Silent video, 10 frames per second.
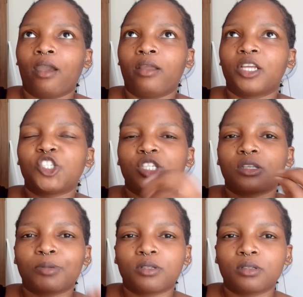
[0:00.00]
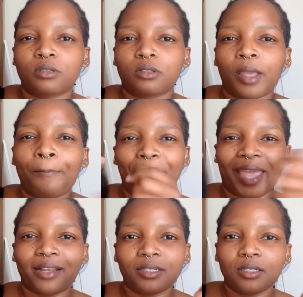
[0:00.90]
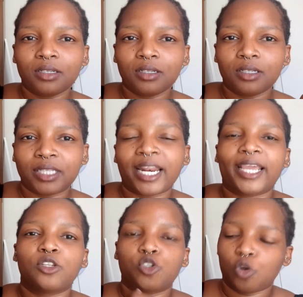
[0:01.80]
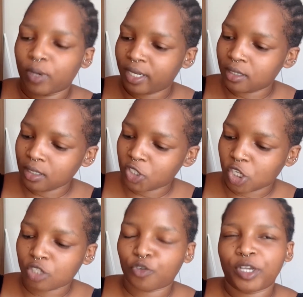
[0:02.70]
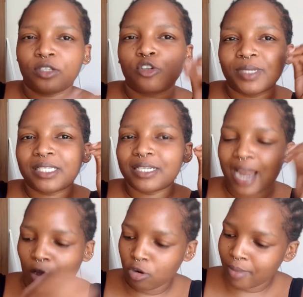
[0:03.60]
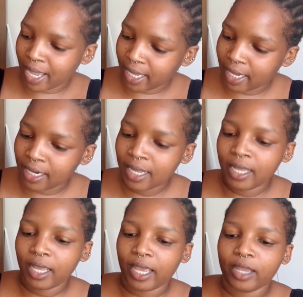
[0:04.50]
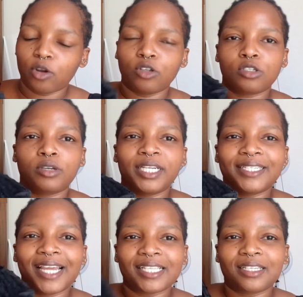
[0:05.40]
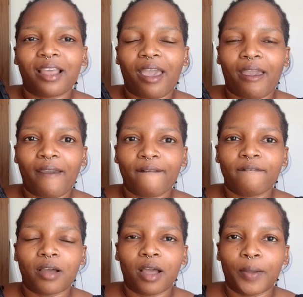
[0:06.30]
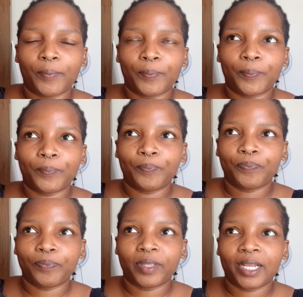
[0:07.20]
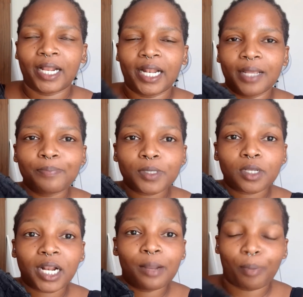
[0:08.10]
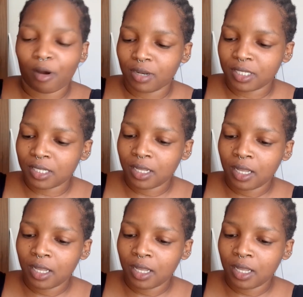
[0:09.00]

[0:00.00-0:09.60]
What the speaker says: adjustable band that I can sew in, just for it to be snug on my head. And also it doesn't have clip-ons,